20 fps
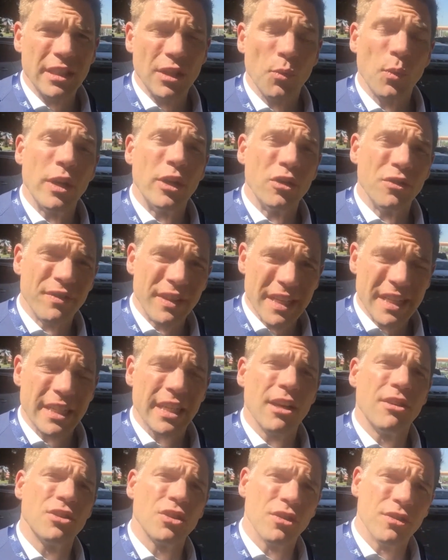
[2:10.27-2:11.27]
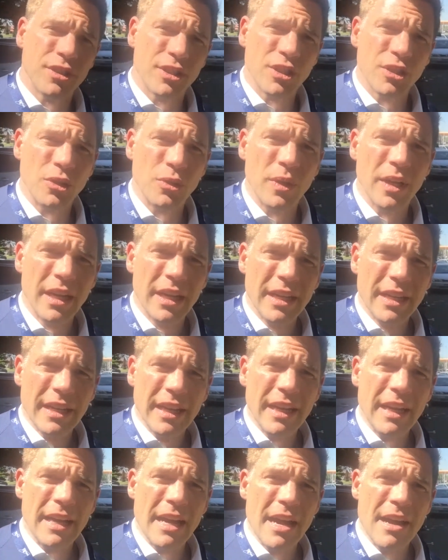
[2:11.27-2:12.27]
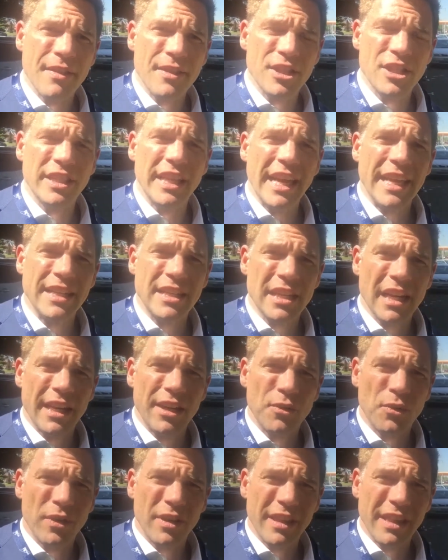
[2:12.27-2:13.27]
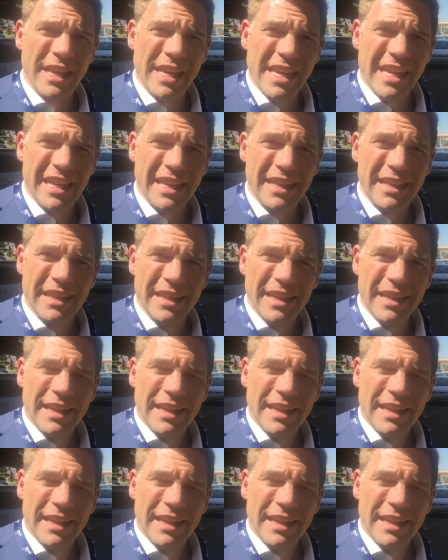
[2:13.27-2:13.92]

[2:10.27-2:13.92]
And the winner of this goes on to uh, the states later on in the year